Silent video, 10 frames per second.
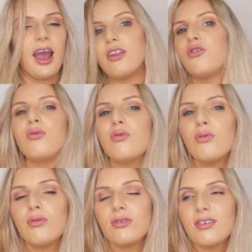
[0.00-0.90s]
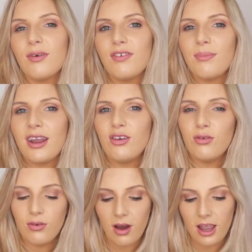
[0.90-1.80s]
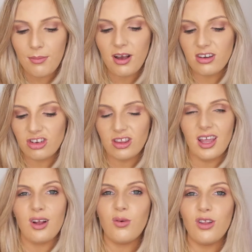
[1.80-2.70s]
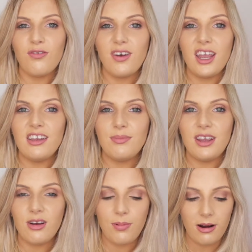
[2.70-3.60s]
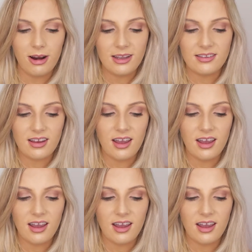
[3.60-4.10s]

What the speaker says: I don't know, some of you might know, I am actually a qualified makeup artist.